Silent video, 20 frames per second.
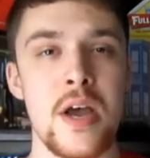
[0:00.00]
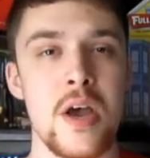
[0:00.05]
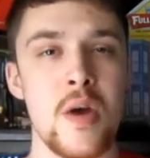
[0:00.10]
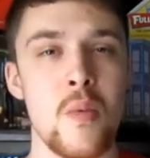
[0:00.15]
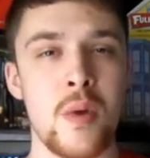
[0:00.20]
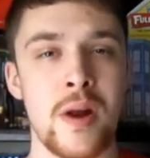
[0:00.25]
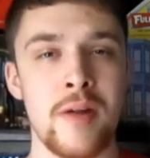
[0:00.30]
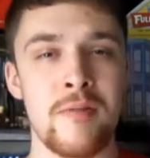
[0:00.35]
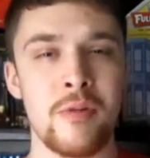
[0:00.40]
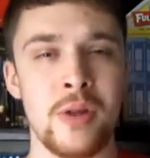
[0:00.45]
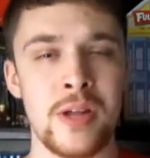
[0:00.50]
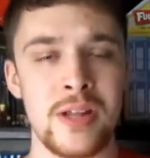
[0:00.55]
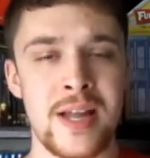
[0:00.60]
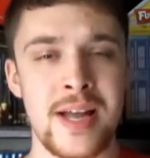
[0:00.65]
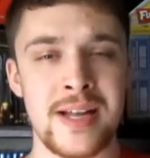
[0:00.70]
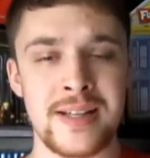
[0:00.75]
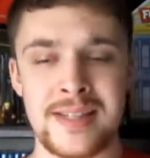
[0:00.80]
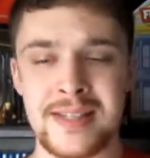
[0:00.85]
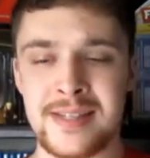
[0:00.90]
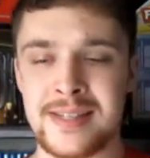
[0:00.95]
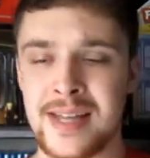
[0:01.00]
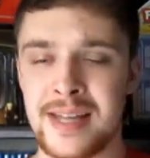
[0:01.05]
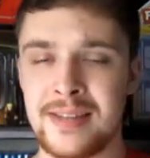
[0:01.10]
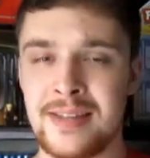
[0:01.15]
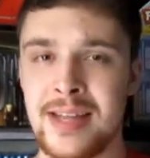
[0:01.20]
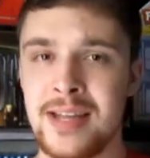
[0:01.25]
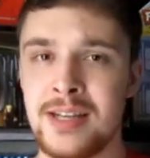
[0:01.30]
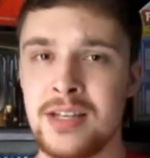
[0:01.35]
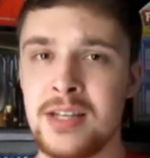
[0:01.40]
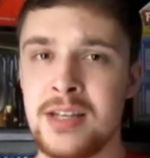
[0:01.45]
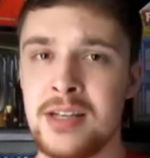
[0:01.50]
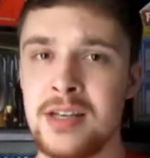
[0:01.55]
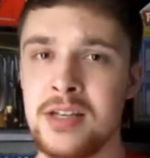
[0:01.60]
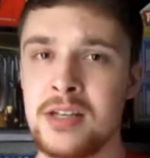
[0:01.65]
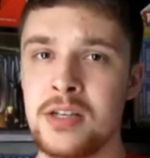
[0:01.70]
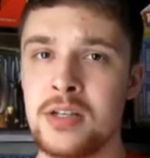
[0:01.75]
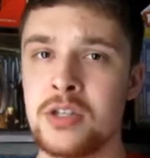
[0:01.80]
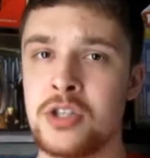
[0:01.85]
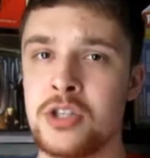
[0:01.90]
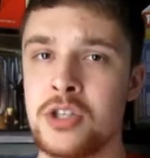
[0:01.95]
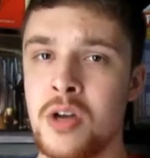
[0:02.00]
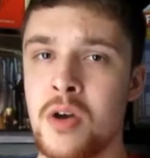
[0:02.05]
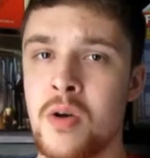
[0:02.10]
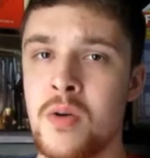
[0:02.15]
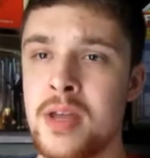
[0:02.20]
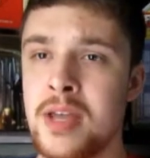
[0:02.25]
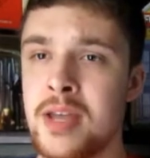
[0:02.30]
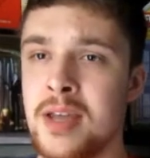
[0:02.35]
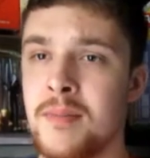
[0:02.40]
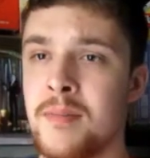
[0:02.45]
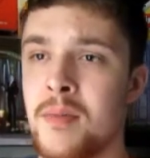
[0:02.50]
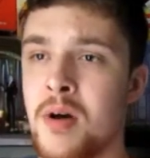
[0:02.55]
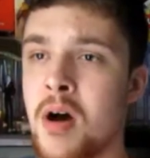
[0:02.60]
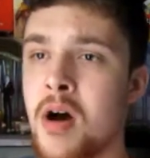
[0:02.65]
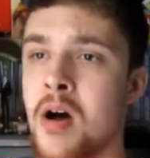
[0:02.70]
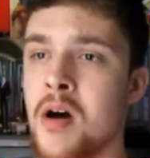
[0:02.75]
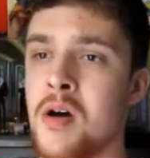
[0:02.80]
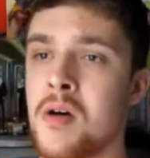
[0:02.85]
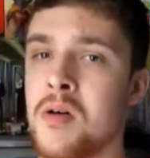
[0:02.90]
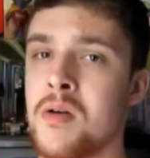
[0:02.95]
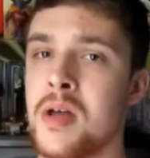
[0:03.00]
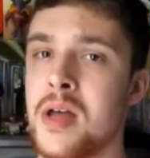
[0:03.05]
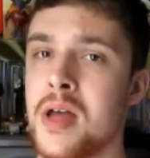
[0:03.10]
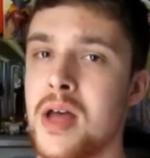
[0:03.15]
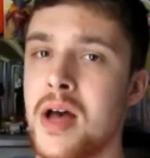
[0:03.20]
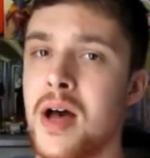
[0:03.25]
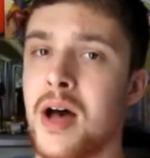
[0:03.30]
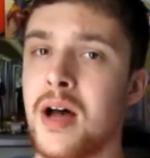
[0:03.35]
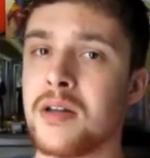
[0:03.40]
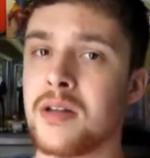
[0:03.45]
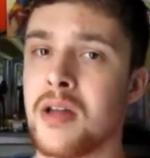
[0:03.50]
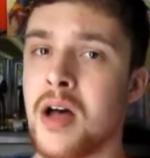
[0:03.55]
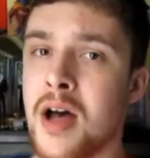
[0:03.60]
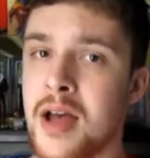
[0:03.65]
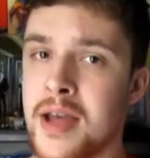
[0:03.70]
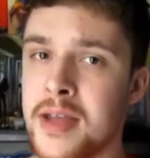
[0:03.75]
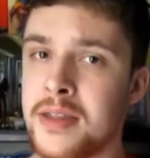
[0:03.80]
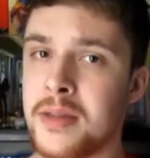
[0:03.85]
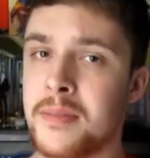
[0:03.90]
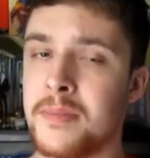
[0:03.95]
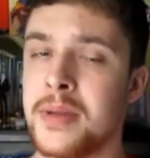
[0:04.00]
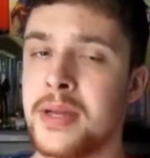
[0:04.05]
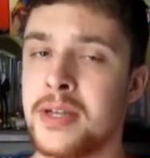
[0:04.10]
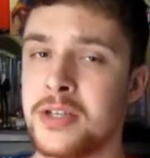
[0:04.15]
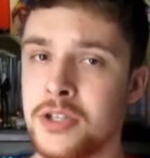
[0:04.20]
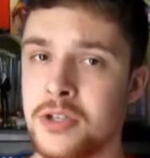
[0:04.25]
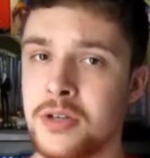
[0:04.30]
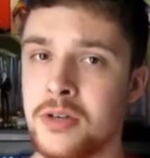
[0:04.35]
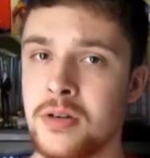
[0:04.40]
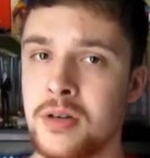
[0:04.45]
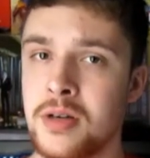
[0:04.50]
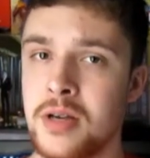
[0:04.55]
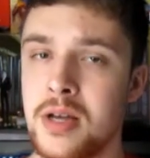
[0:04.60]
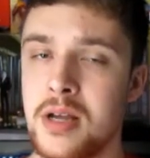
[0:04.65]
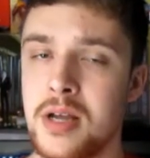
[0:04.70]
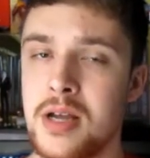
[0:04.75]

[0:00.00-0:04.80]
What I really liked is that they didn't show him a lot in the picture.